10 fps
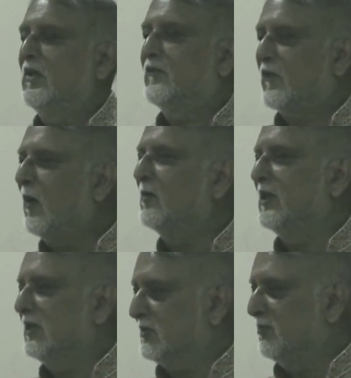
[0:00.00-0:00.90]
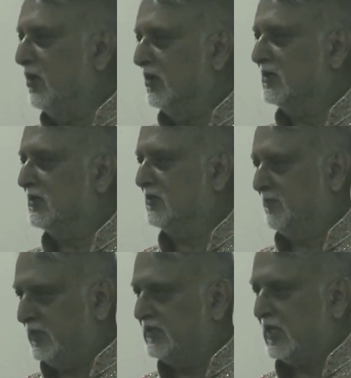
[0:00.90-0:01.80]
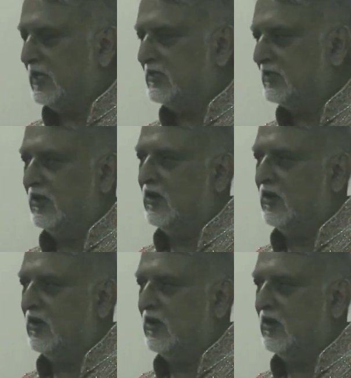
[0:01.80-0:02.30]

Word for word: from these books, besides the